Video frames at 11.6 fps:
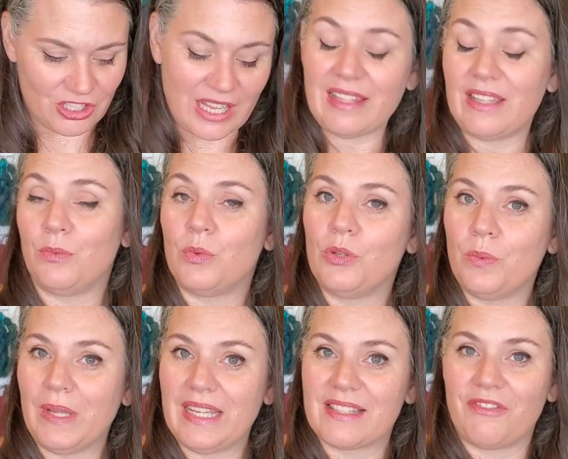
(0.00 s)
Shetland Wool
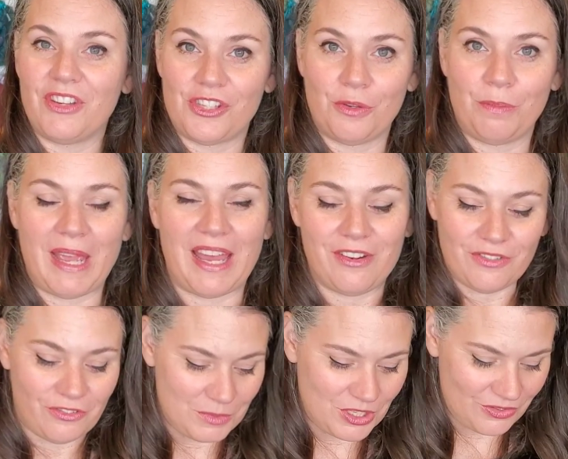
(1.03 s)
Week's official pattern
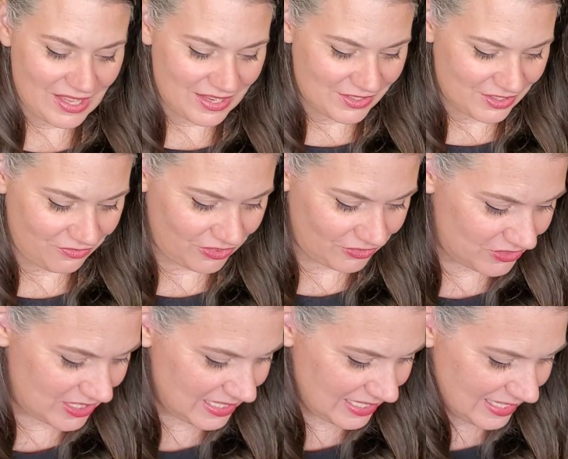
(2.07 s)
from
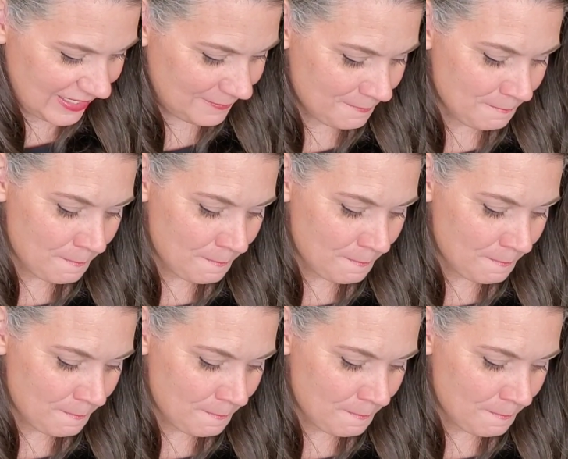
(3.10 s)
2015.